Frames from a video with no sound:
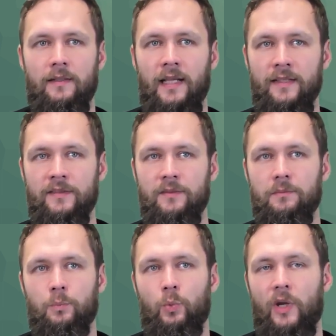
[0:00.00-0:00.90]
Next,
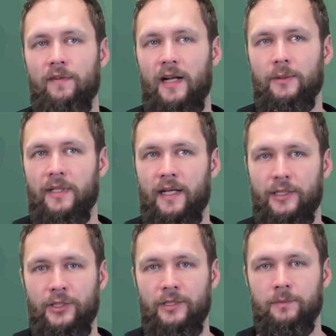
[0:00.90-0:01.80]
we have
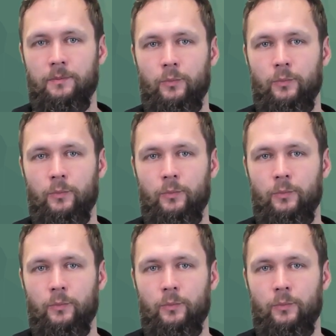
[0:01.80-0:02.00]
agriculture,